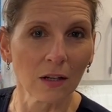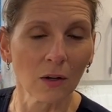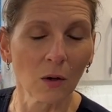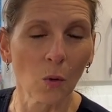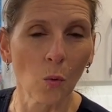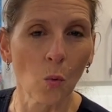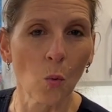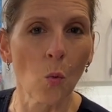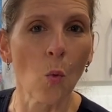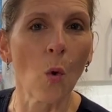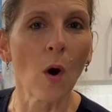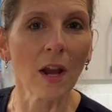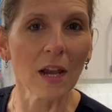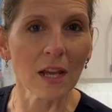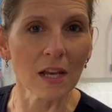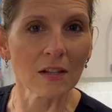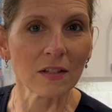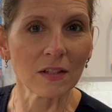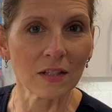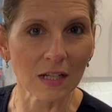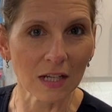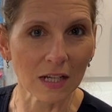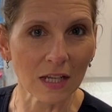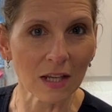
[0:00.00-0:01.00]

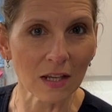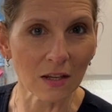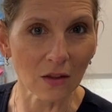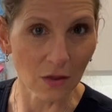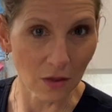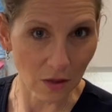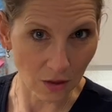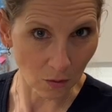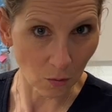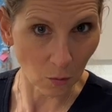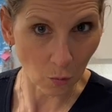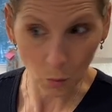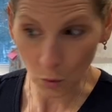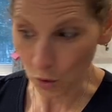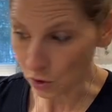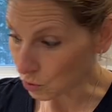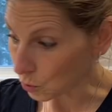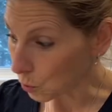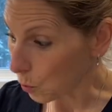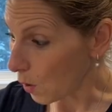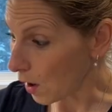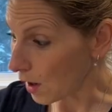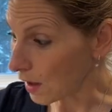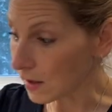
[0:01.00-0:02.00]
which
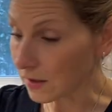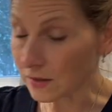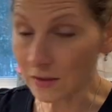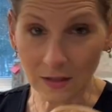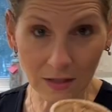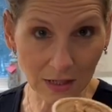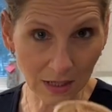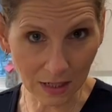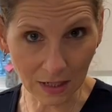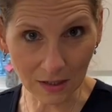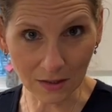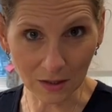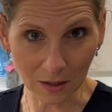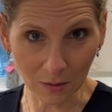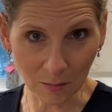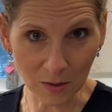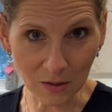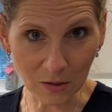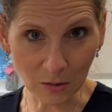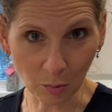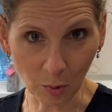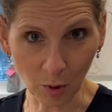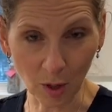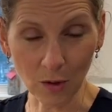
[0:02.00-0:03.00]
one is sticky cinnamon
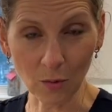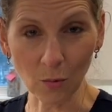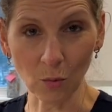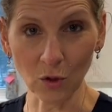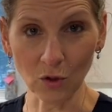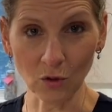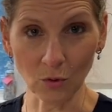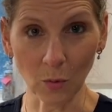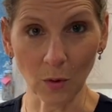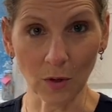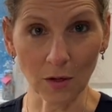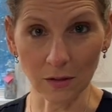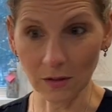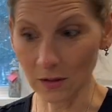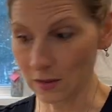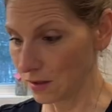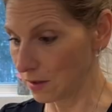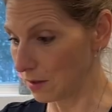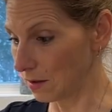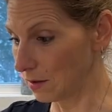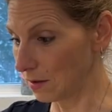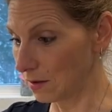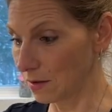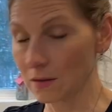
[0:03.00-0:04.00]
spread and which one is
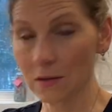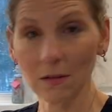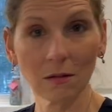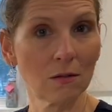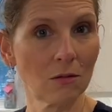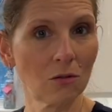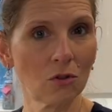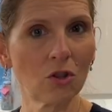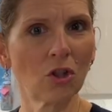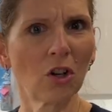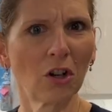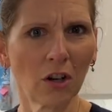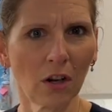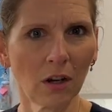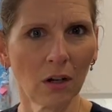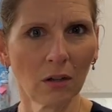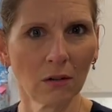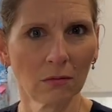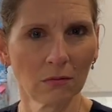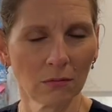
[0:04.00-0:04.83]
sugar,